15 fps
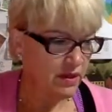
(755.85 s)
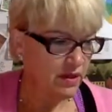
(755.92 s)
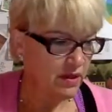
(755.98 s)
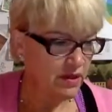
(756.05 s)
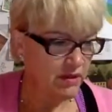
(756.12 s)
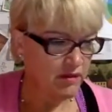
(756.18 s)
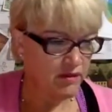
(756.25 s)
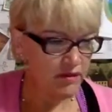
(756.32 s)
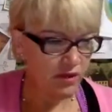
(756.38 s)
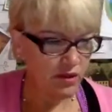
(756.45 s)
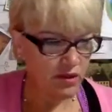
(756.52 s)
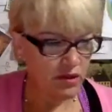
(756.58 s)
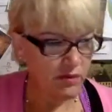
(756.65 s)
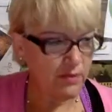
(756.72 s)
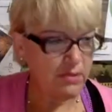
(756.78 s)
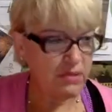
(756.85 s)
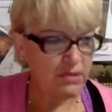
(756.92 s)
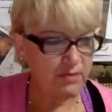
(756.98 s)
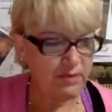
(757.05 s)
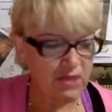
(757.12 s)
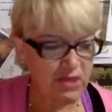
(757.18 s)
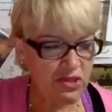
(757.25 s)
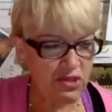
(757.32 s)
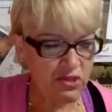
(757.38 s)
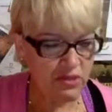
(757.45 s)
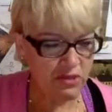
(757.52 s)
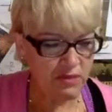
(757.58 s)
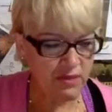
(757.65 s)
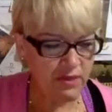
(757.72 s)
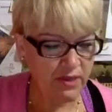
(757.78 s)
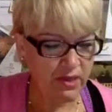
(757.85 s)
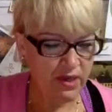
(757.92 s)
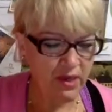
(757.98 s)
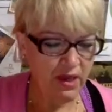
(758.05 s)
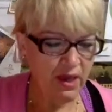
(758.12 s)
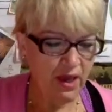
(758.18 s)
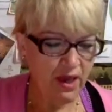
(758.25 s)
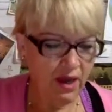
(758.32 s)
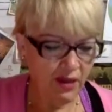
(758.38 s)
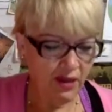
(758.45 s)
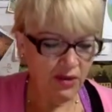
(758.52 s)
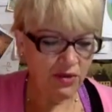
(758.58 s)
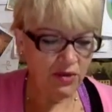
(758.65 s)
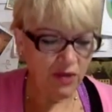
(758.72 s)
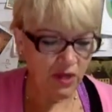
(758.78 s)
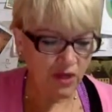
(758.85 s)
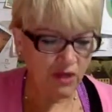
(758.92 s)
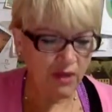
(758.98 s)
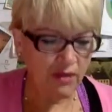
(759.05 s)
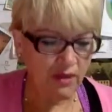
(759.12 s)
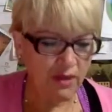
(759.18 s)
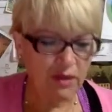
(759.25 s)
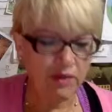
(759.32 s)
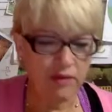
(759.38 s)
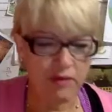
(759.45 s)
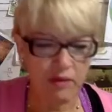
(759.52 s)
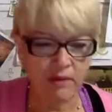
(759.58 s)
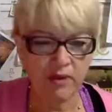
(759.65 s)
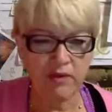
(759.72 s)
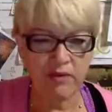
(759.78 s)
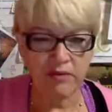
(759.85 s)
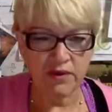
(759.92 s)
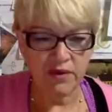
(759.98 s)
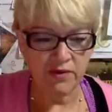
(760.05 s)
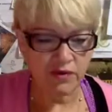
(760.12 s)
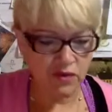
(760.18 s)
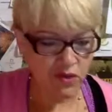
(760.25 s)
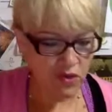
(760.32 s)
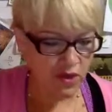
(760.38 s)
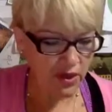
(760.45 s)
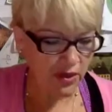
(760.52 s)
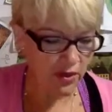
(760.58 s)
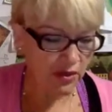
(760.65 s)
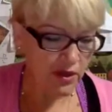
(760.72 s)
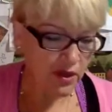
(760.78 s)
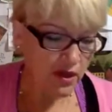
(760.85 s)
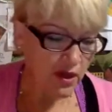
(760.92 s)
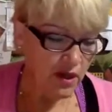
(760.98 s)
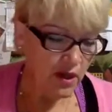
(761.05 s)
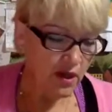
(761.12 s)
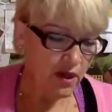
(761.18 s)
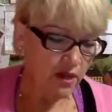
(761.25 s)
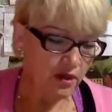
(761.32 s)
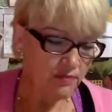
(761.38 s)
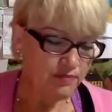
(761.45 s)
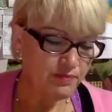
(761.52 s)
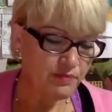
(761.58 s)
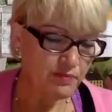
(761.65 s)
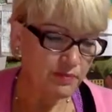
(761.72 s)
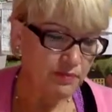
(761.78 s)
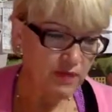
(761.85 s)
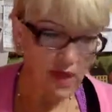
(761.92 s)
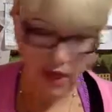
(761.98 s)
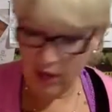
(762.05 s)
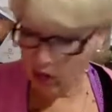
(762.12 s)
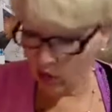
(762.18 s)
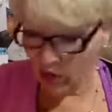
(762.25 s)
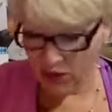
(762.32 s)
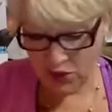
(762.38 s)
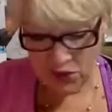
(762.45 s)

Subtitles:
of the human species, but how are you talking about other women in front of your child? How well do you